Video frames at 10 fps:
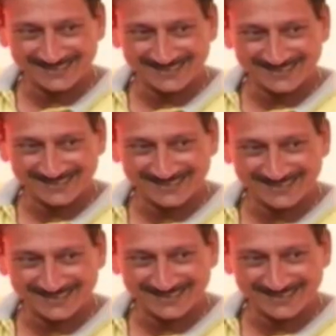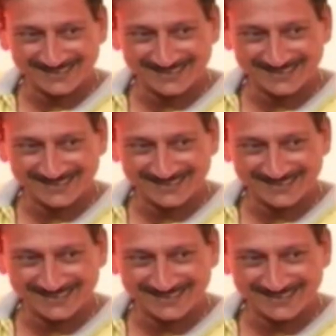
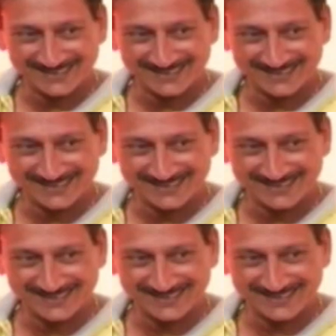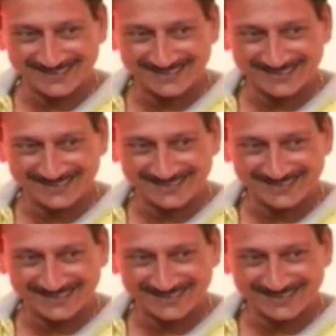
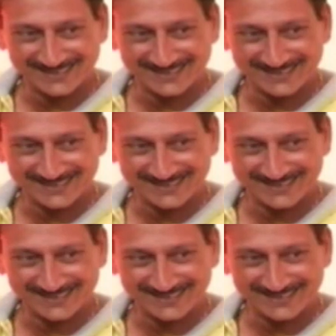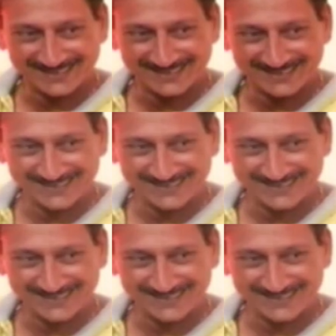The person shown says nothing.